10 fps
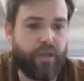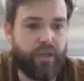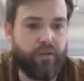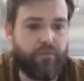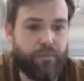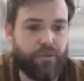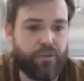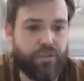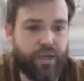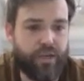And if I
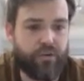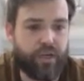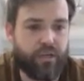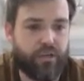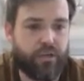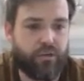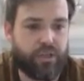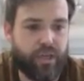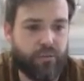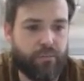push down, I can go
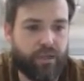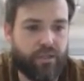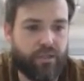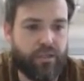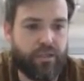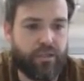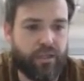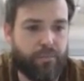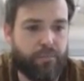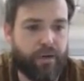down by 10
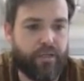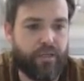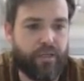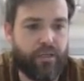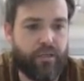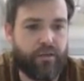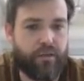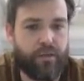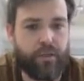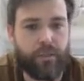and up by 10.
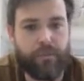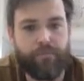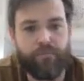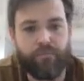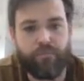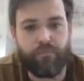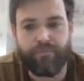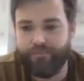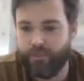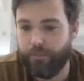
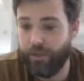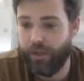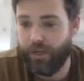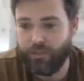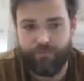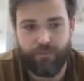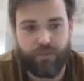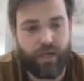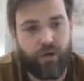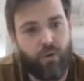Pretty awesome.
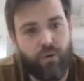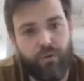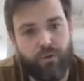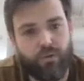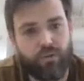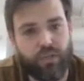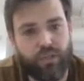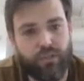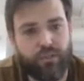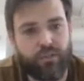Now, as soon as I
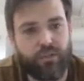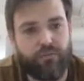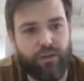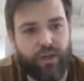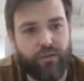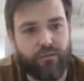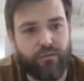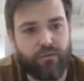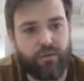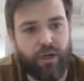click the green flag,
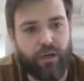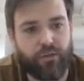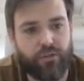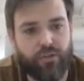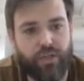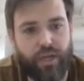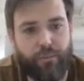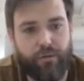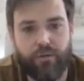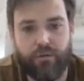I'll
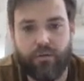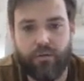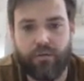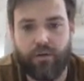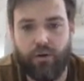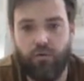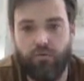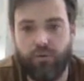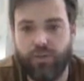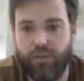snap
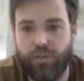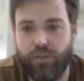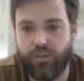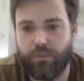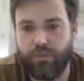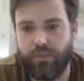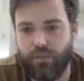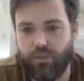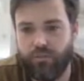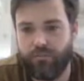over to this
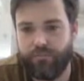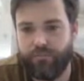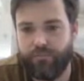position.